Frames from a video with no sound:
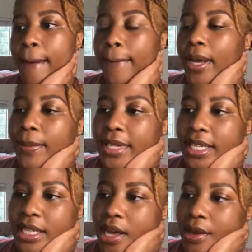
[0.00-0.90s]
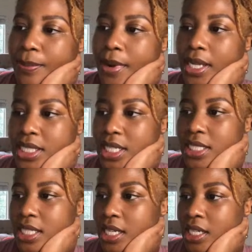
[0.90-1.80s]
public cloud
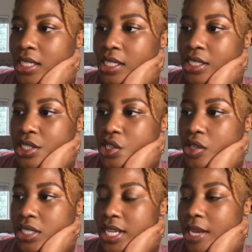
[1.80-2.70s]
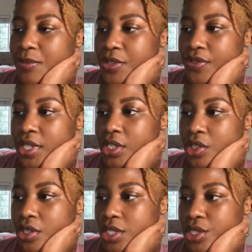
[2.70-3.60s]
processing during times of
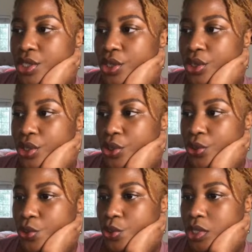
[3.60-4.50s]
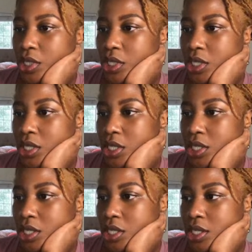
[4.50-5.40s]
increased load.
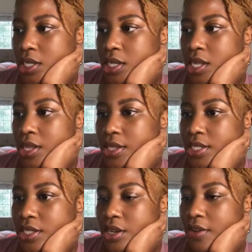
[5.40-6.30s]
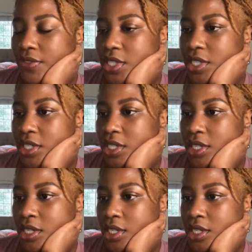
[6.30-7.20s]
This is often